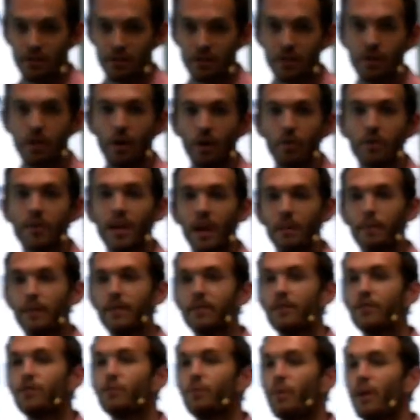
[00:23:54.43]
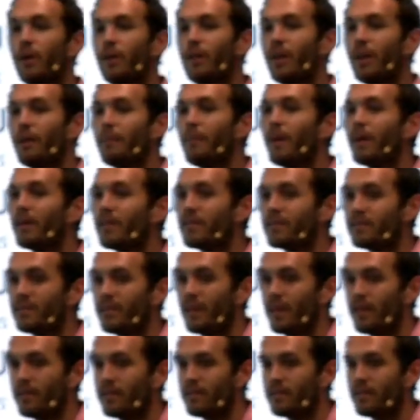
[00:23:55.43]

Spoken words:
God coming to dwell amongst us,